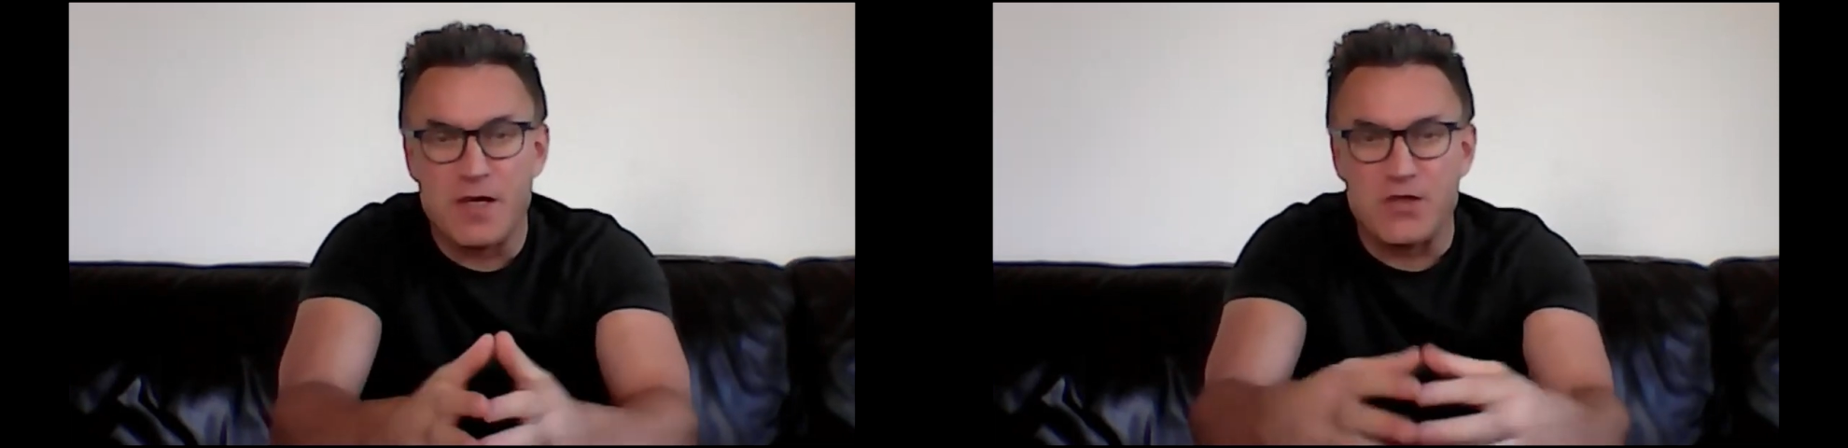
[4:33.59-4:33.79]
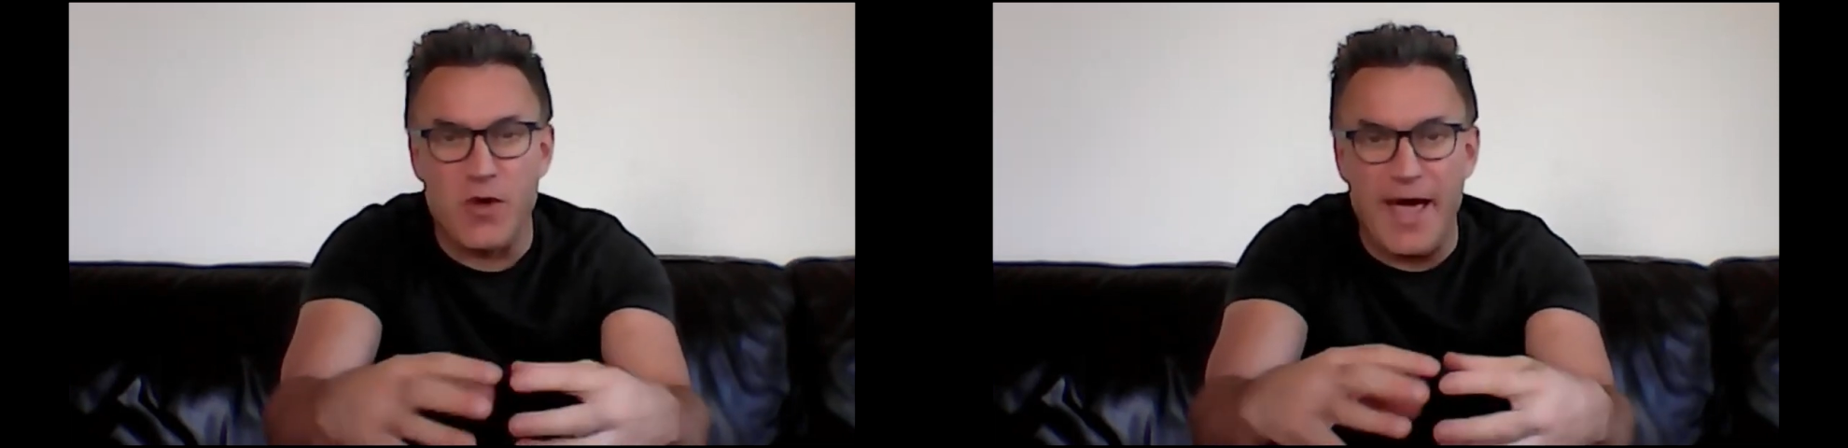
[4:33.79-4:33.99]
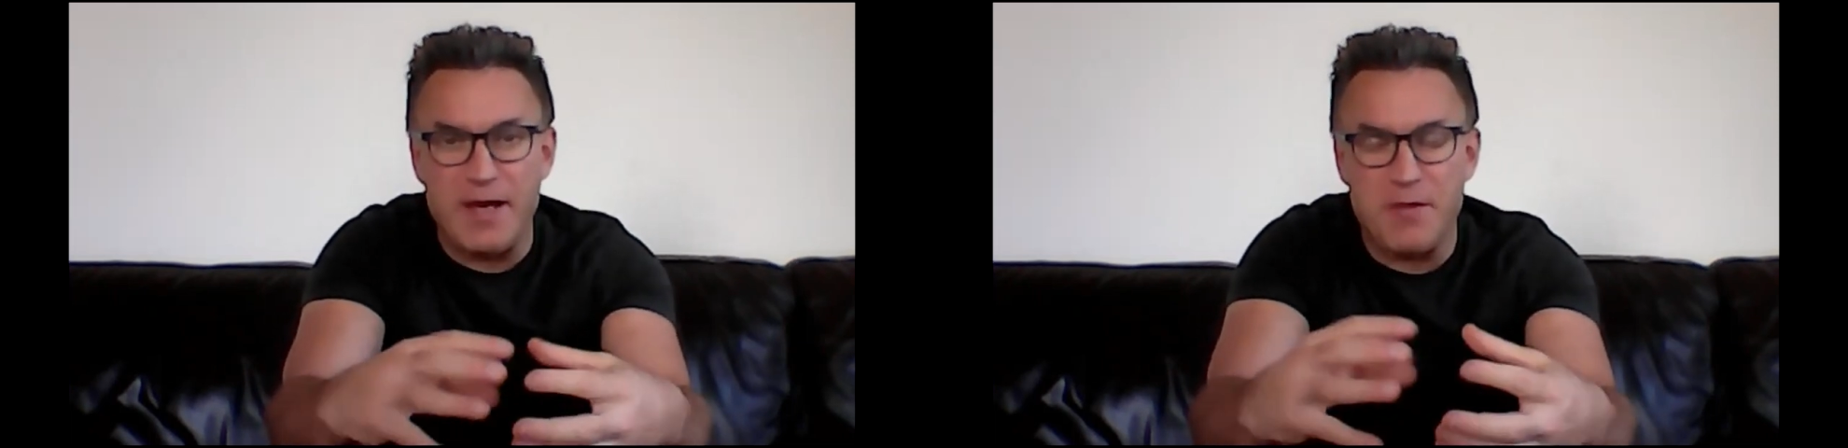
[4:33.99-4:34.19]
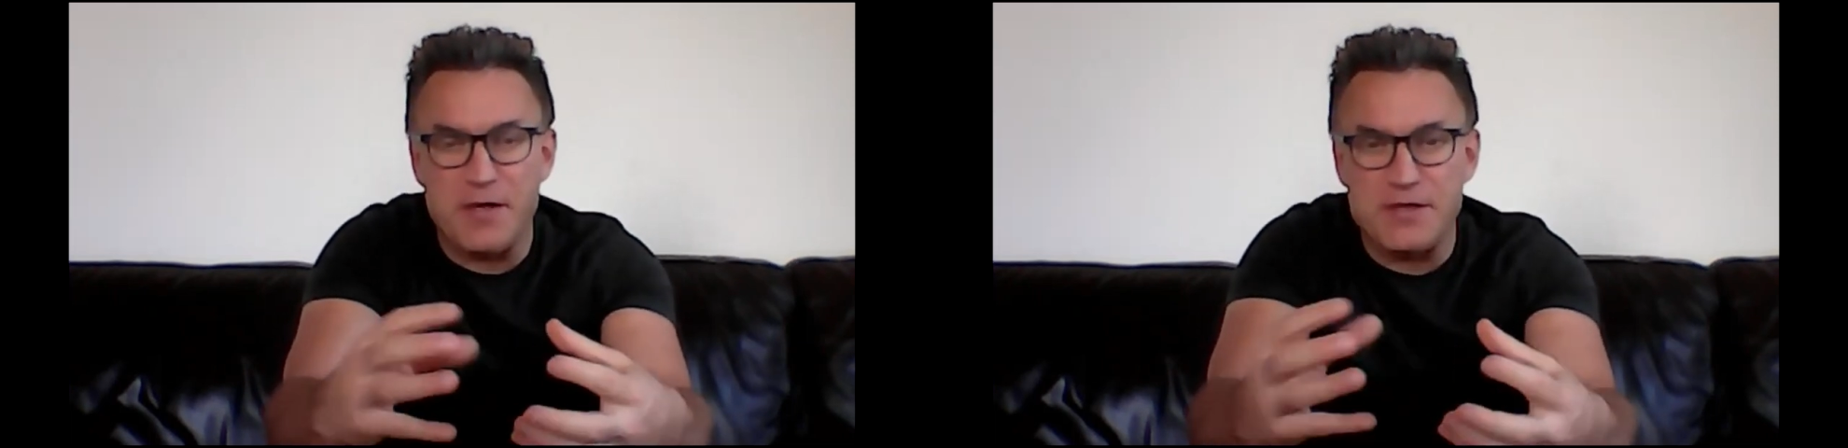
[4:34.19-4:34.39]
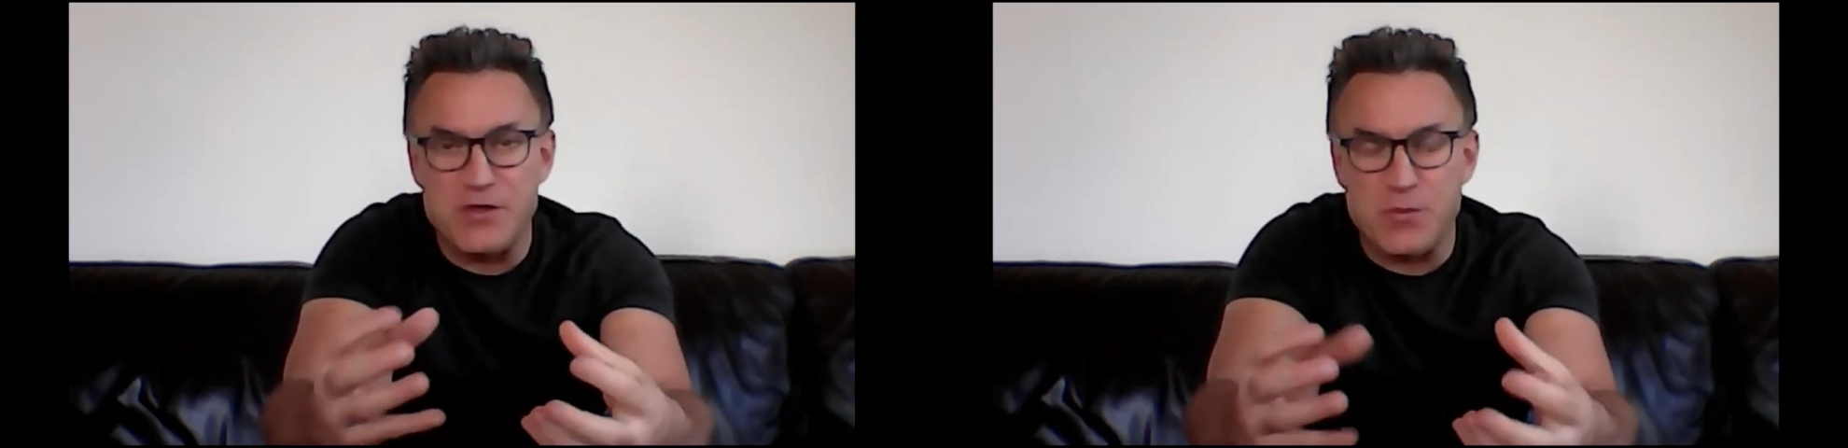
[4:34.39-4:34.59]
So
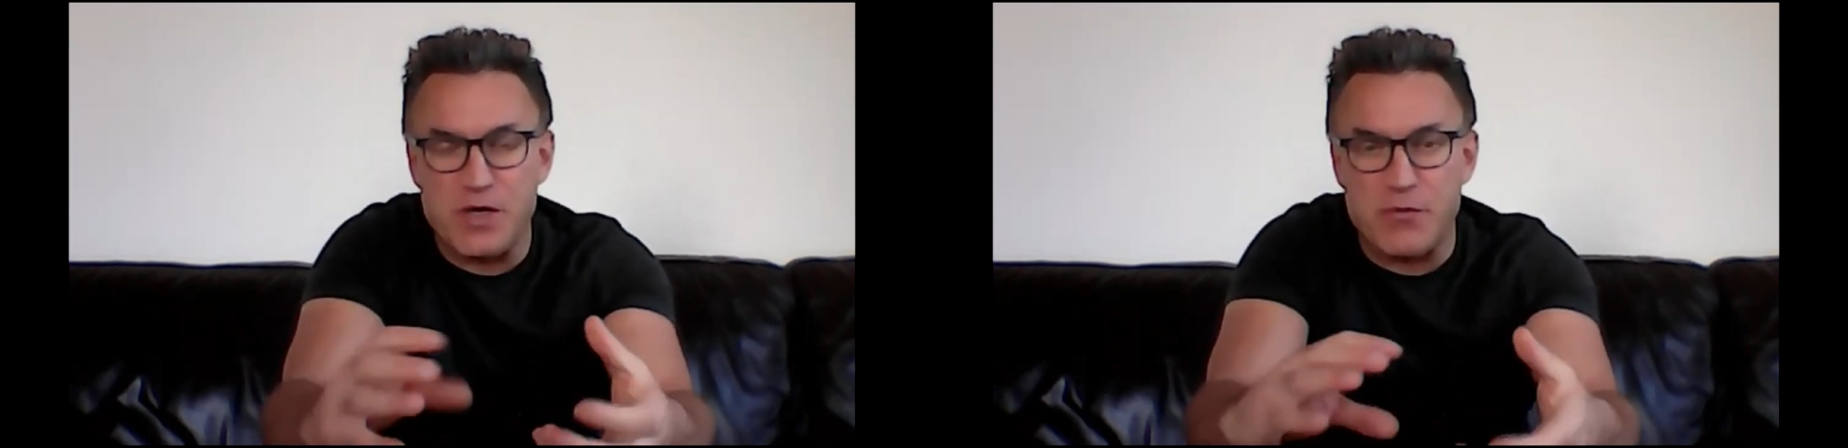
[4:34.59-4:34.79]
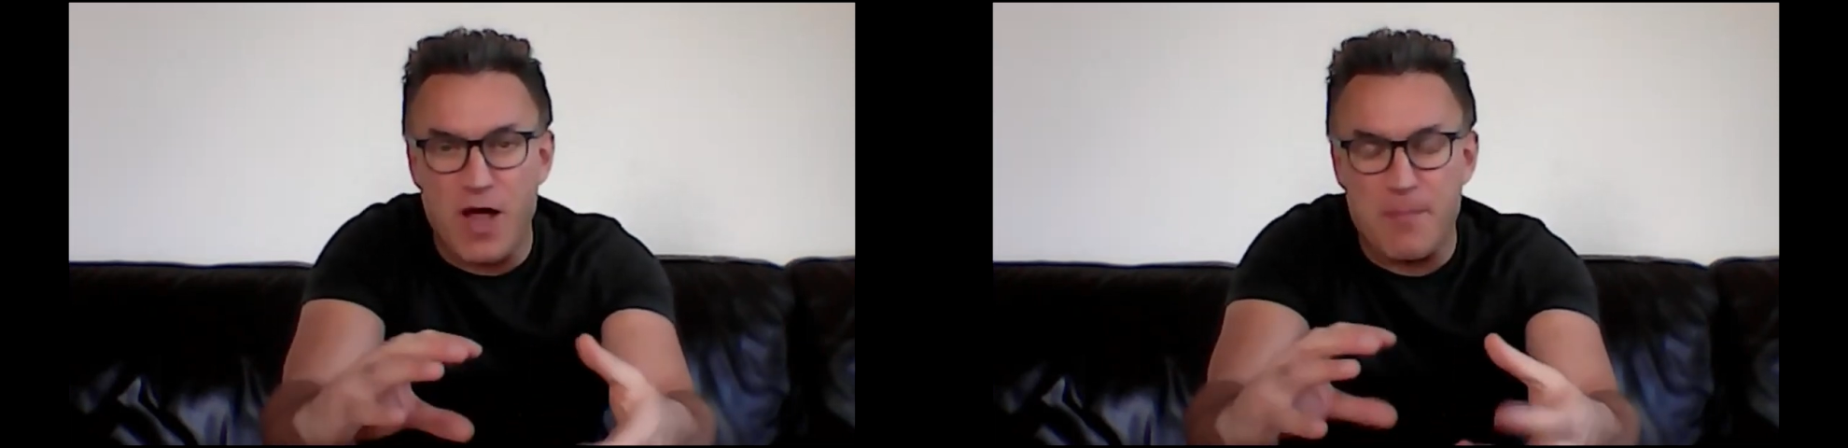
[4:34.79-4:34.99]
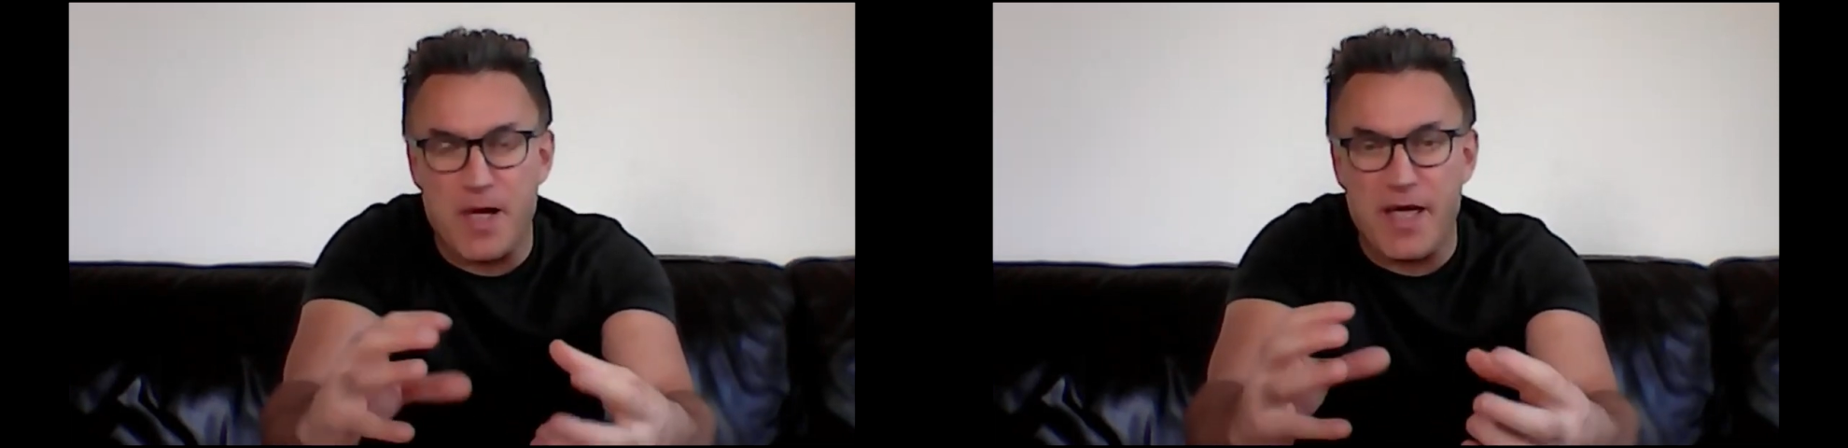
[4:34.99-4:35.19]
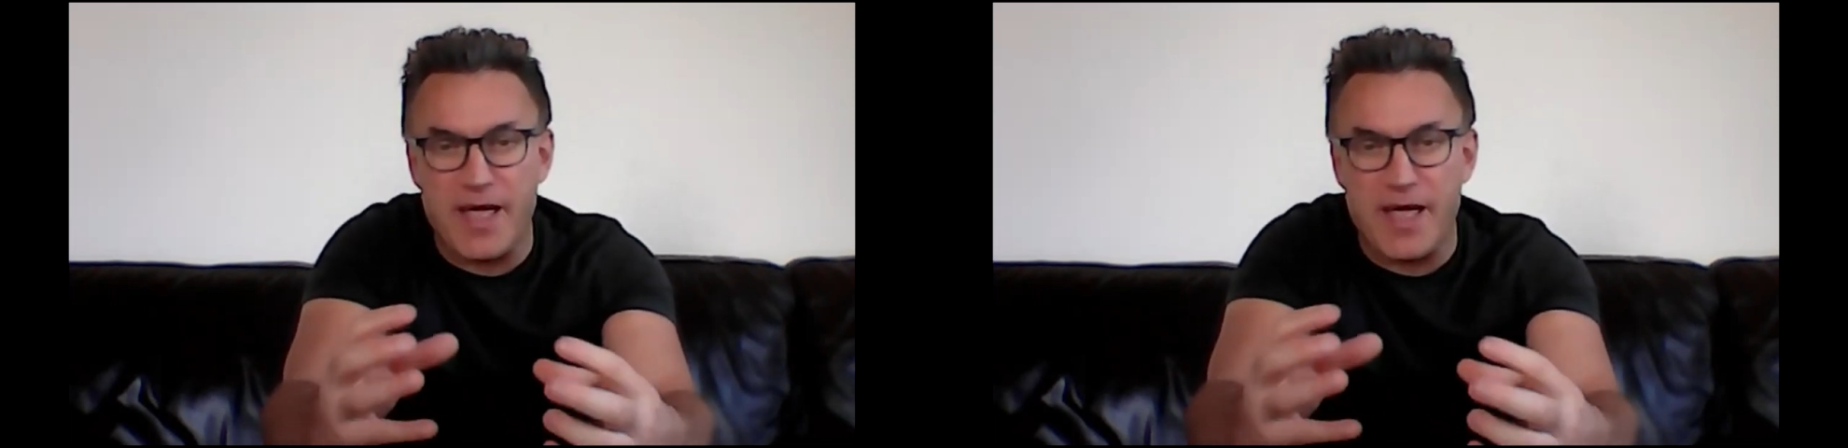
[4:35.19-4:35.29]
anything to do with grammar